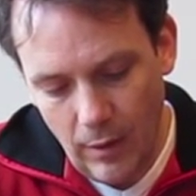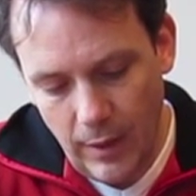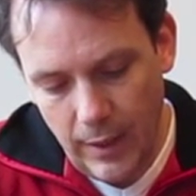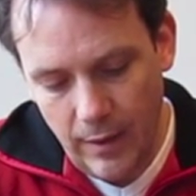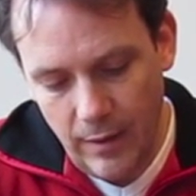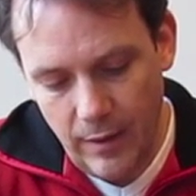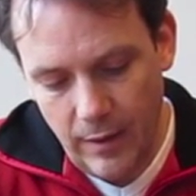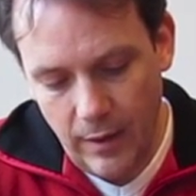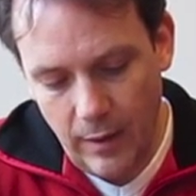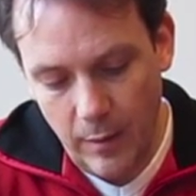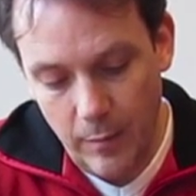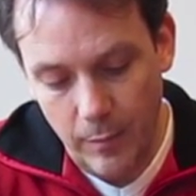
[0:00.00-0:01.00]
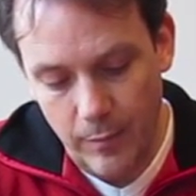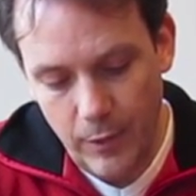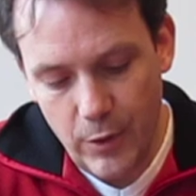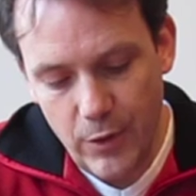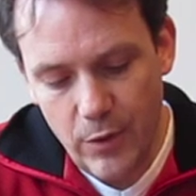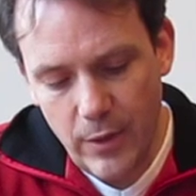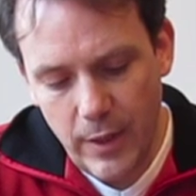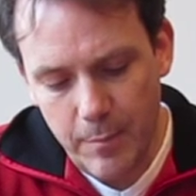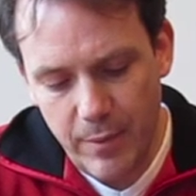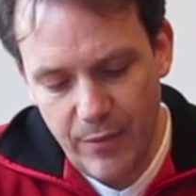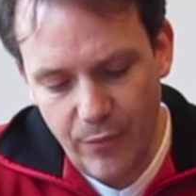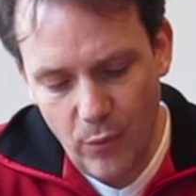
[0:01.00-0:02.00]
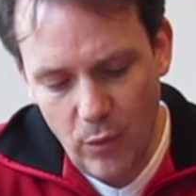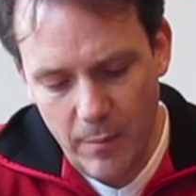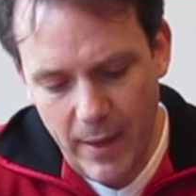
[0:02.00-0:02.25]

And you do that before